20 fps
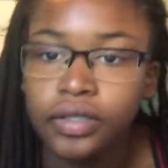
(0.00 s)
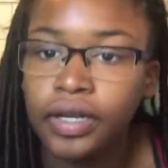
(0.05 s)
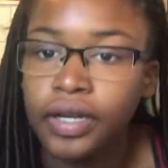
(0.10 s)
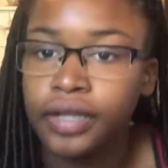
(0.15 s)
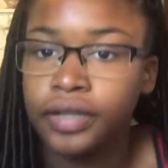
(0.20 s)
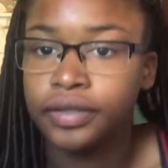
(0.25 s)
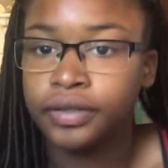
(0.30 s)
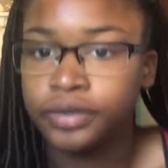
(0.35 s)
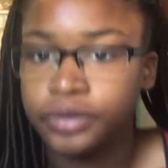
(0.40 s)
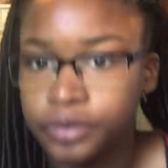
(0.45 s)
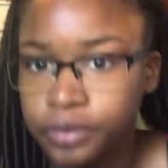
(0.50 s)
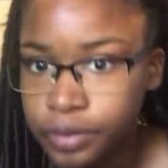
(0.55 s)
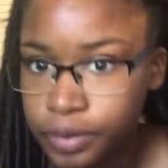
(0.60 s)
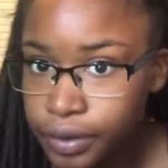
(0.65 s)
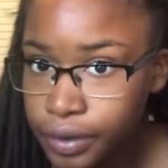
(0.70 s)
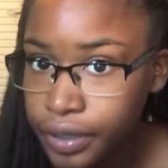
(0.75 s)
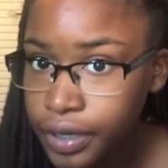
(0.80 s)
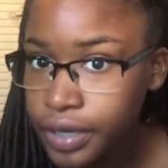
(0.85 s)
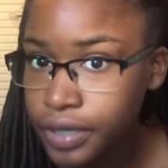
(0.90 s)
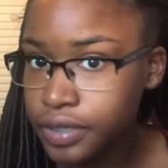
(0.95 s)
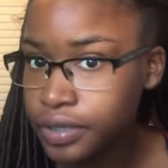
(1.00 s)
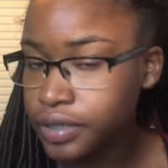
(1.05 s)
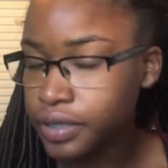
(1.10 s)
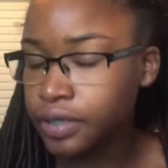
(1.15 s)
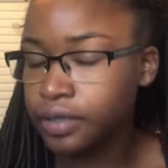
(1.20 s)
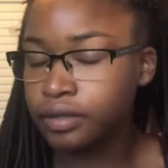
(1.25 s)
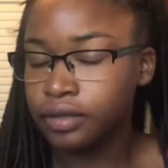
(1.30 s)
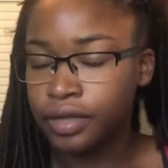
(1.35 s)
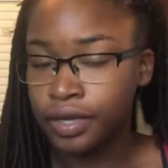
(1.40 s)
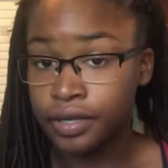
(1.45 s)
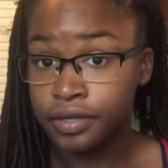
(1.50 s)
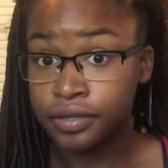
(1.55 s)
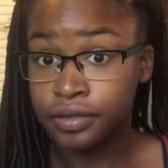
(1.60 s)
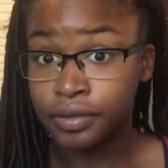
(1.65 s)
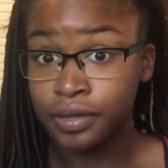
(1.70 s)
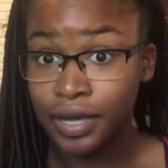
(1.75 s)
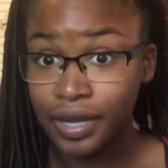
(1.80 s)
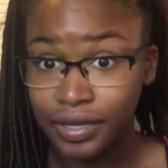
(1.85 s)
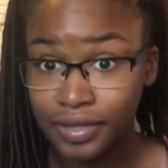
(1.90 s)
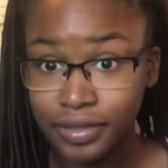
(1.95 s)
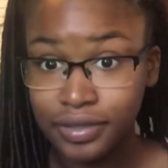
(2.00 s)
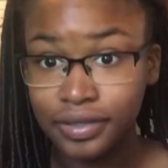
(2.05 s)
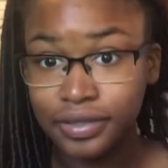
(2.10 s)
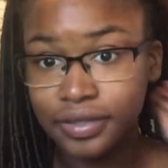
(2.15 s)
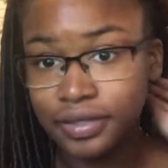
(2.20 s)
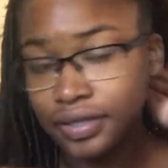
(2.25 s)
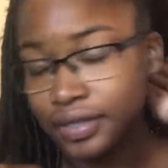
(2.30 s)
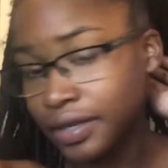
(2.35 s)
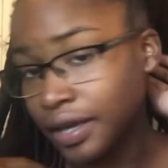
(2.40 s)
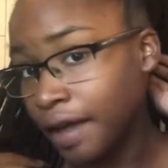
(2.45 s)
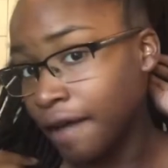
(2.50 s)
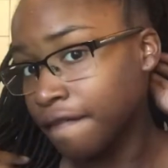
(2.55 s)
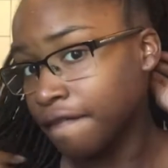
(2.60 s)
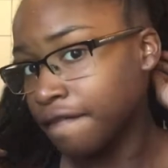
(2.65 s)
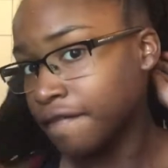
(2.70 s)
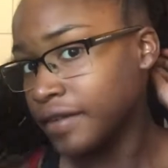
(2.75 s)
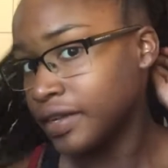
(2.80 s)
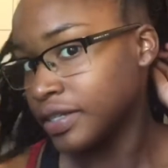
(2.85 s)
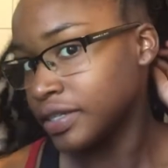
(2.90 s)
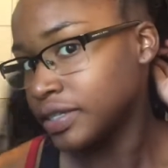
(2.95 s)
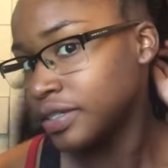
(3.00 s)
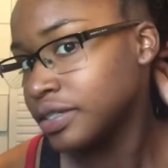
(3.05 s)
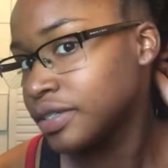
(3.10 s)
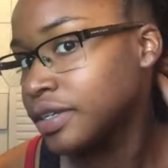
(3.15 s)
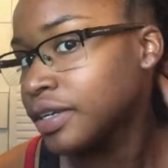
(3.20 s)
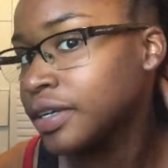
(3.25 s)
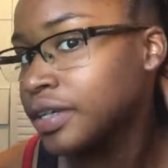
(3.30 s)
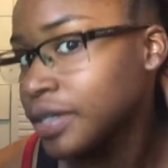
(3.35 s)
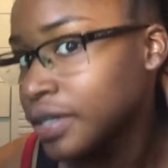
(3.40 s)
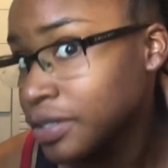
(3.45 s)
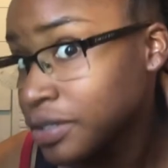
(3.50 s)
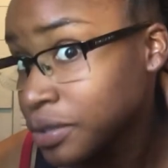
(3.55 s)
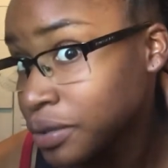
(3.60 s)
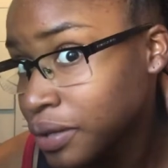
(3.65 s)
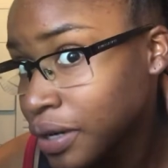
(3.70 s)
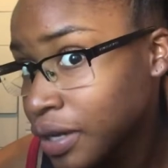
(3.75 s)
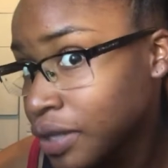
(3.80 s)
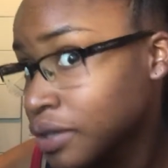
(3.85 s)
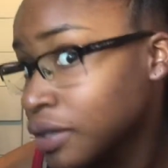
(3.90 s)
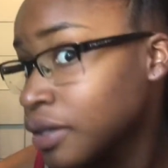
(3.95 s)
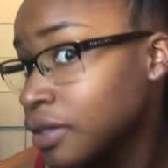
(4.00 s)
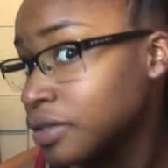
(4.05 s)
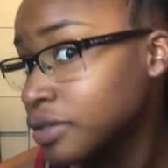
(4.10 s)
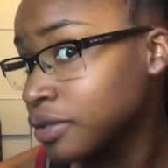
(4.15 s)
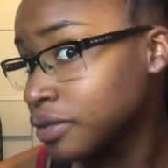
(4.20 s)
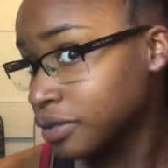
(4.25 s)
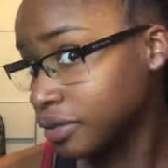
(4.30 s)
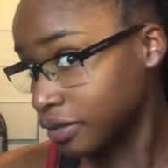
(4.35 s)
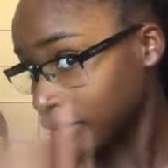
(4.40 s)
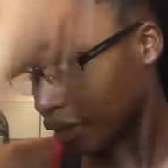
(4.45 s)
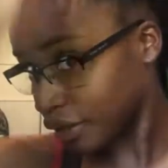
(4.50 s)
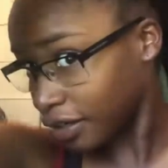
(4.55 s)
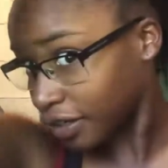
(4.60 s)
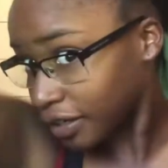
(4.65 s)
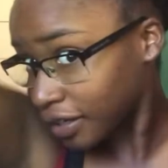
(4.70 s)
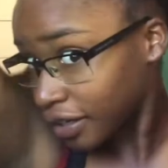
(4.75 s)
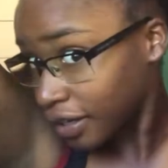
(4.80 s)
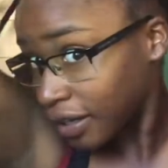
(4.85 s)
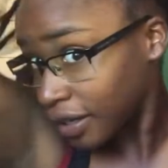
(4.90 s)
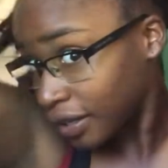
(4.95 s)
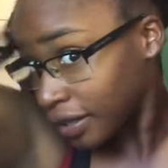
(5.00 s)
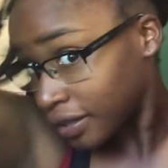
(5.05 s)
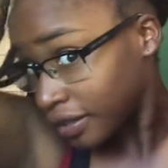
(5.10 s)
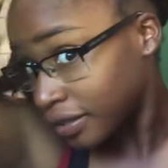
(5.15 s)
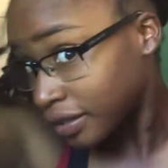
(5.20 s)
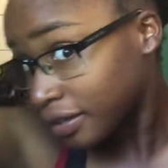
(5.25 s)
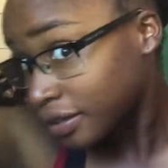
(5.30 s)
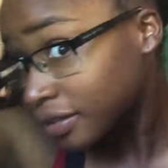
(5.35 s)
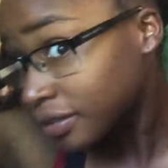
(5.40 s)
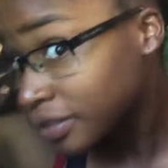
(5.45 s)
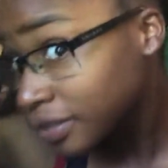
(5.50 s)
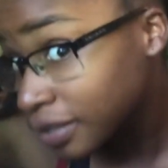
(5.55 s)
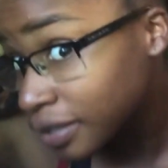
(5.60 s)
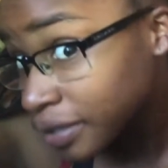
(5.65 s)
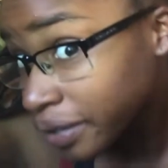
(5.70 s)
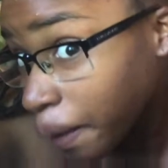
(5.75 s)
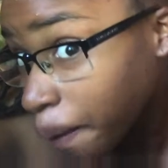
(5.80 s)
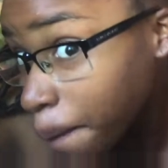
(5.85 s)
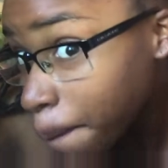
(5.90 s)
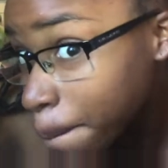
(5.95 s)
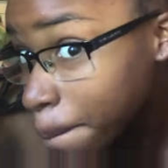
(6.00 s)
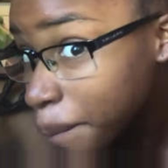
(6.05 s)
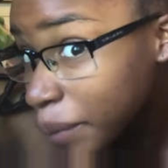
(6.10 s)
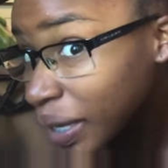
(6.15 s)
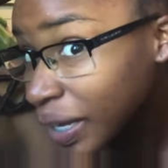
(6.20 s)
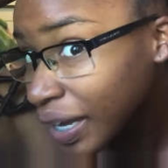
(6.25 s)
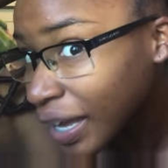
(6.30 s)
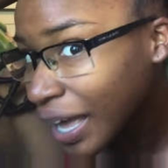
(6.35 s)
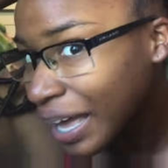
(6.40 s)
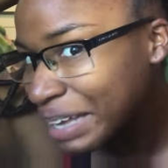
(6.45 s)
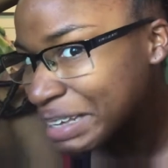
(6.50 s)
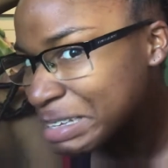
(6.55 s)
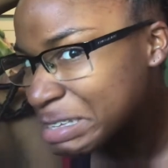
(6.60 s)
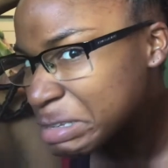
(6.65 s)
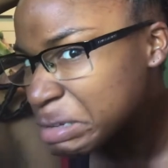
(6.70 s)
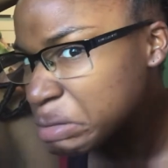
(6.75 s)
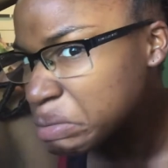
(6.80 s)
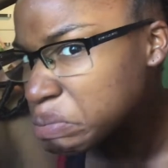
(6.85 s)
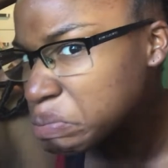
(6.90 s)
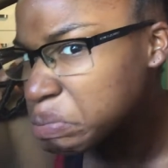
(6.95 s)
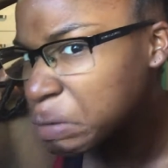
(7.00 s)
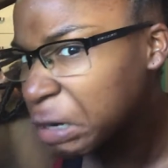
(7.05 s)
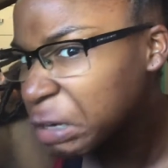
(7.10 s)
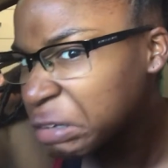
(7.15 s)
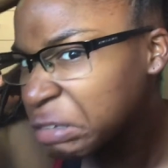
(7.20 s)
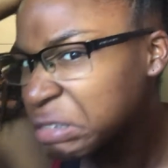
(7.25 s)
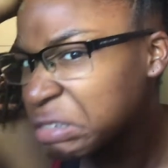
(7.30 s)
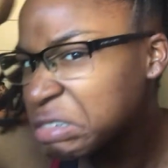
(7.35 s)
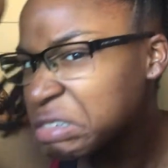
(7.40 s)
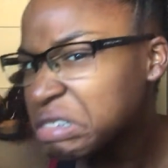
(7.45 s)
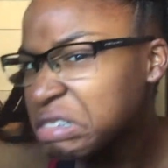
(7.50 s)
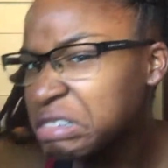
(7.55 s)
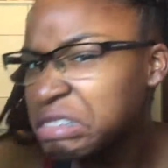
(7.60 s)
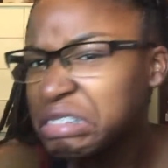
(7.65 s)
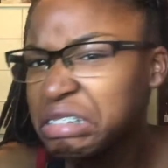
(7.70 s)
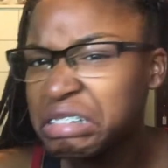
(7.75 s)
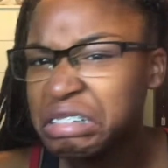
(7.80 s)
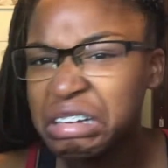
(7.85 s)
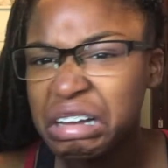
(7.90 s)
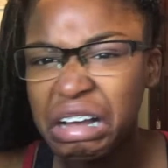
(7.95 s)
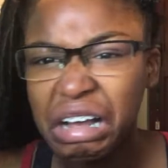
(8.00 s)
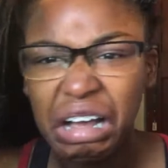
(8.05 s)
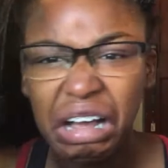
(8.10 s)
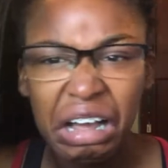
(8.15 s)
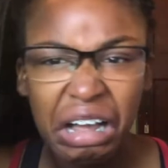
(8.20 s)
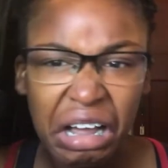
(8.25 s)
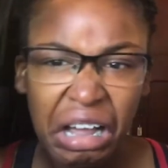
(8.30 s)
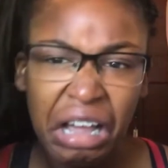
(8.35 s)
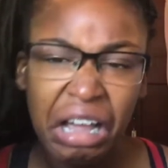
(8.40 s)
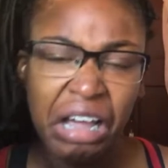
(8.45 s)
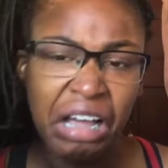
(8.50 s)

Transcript: Hello, so you guys, as you guys can see, I finished, and as you guys also saw, there's this big ass bunch.